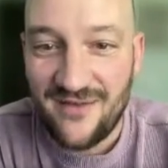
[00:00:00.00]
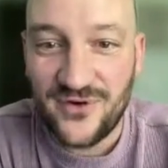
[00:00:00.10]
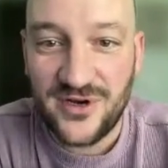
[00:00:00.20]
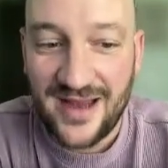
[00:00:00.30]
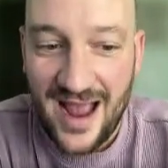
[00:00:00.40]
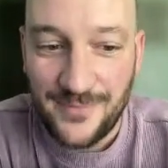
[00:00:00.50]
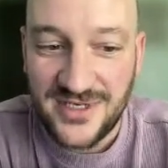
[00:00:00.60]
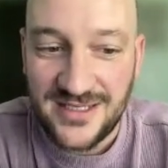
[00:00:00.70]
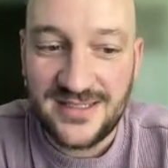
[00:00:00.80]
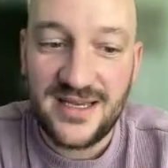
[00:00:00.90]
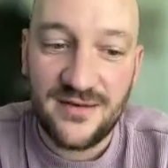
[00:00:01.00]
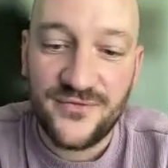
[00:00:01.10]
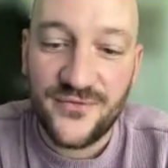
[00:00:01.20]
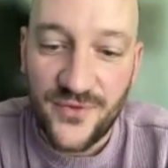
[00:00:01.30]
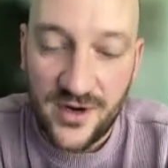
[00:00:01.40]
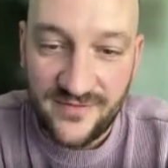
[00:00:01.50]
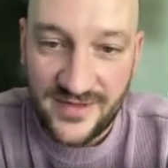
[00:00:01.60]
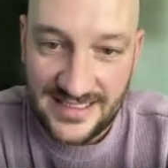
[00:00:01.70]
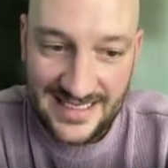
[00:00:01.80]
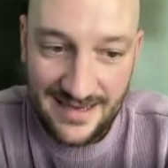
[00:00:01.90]
or your captains in front of the
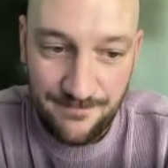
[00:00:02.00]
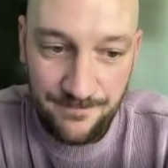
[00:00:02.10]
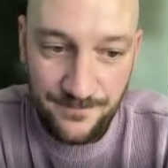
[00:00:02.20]
team.